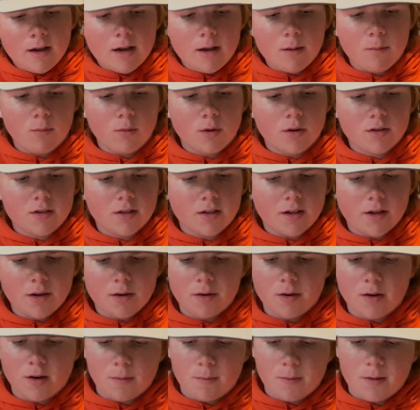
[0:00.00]
I'm worse than Go
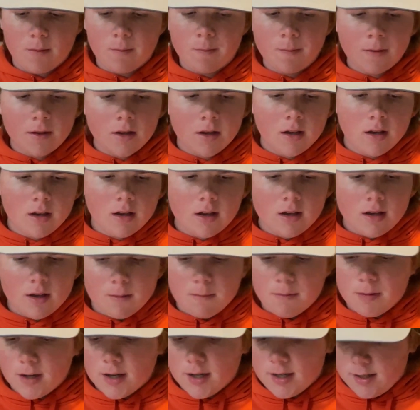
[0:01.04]
Herping.
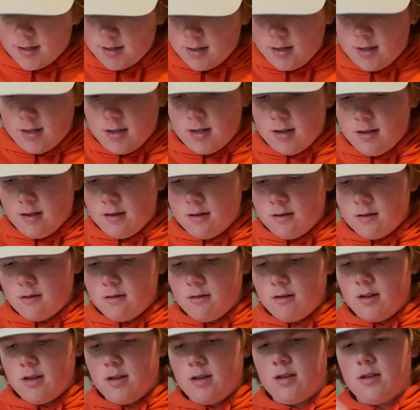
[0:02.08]
But
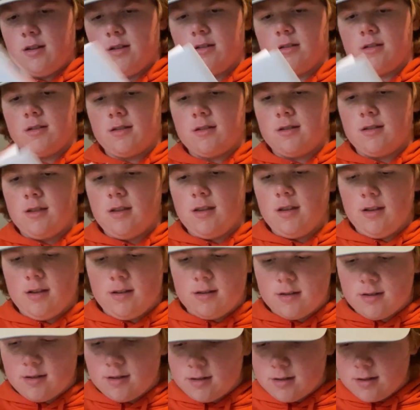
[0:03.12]
here is the
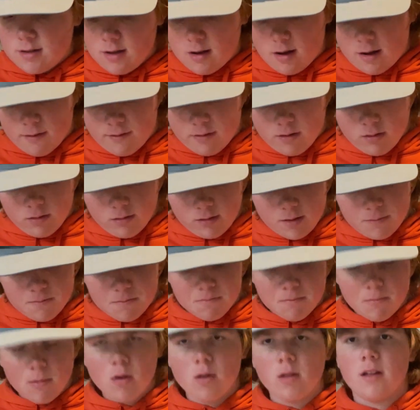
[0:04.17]
stuff. Holy
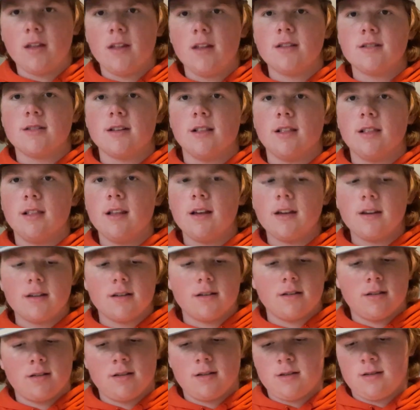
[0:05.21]
moly, that's a lot of
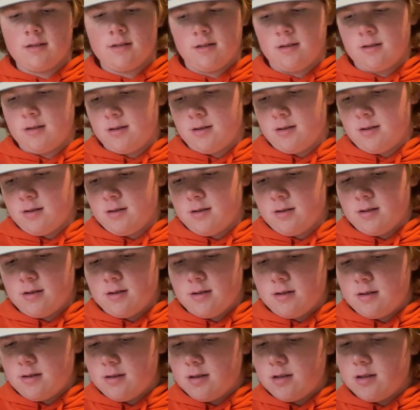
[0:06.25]

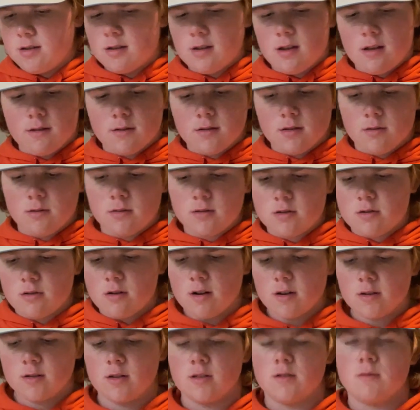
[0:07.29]
stuff. So
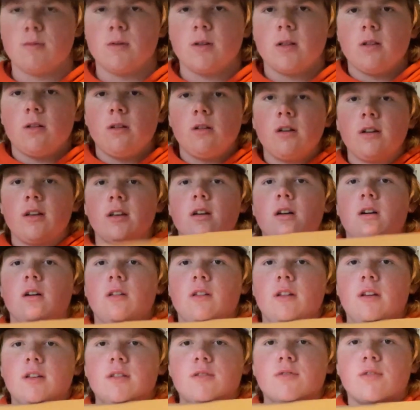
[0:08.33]
instructions, but look at all
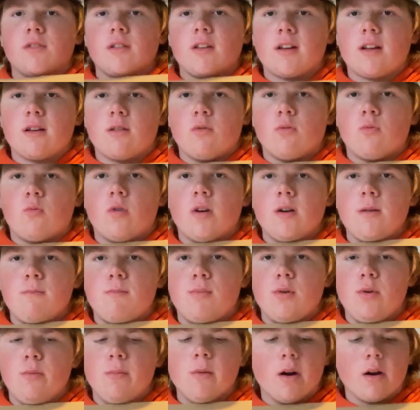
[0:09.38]
this for like a 1
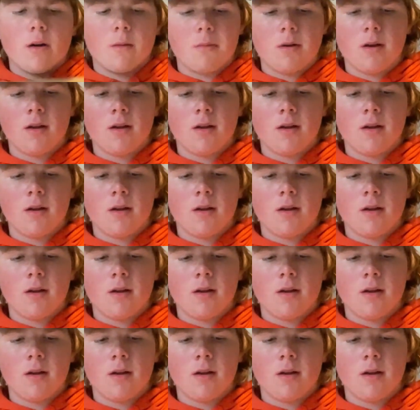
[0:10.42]
boom arm.